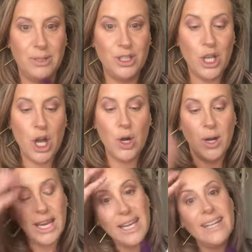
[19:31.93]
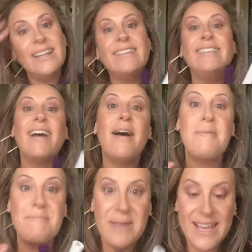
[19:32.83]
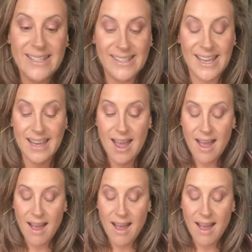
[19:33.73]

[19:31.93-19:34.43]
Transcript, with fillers: So it is amazing.